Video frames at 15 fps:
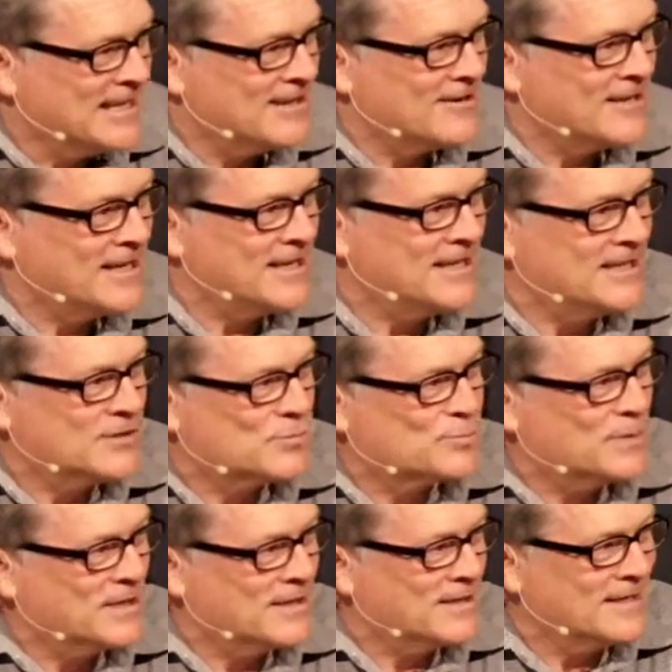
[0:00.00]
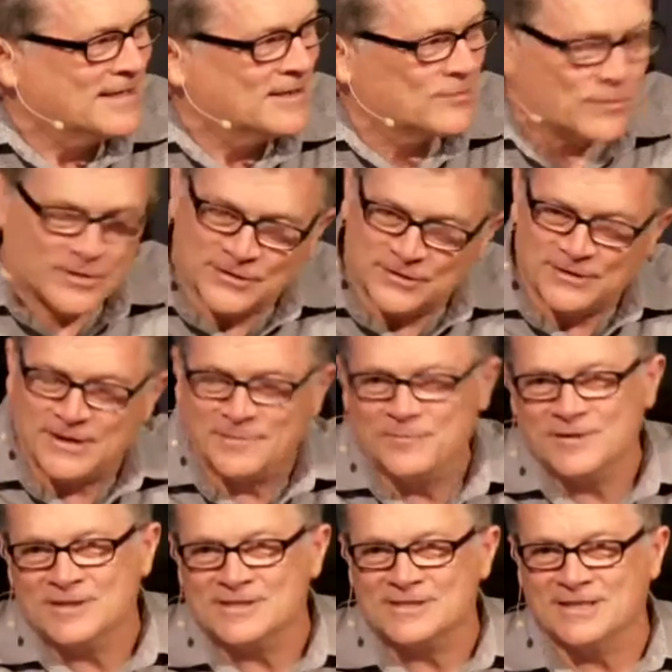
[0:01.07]
Gary has been integral,
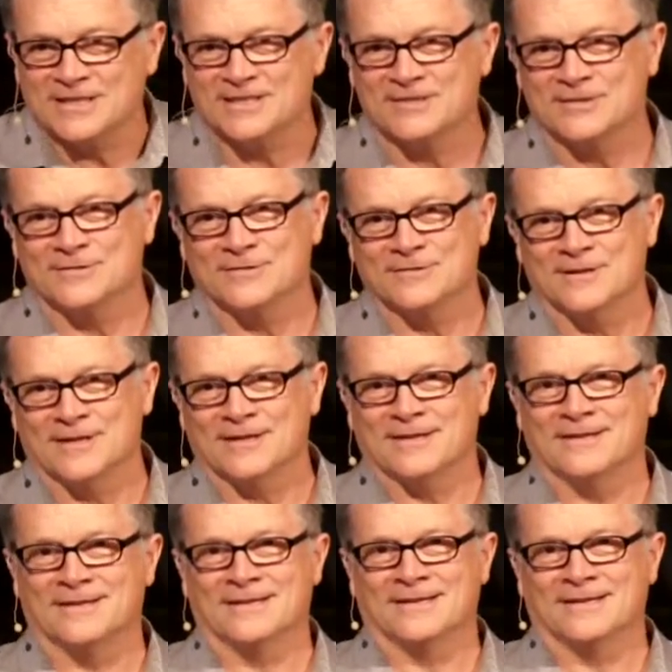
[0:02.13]
obviously, to